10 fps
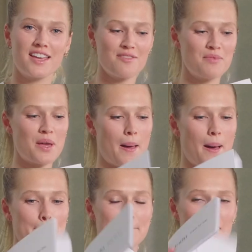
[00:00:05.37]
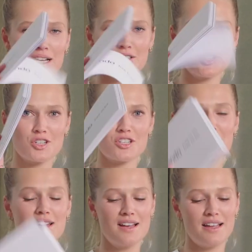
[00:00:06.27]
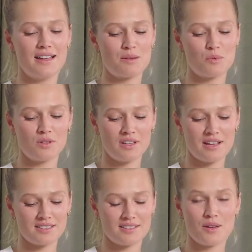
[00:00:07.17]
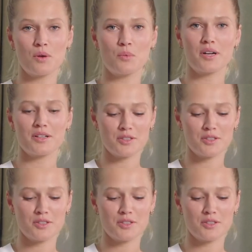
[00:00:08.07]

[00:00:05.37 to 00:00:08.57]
They gave me a bunch, and I'm only allowed to say one word.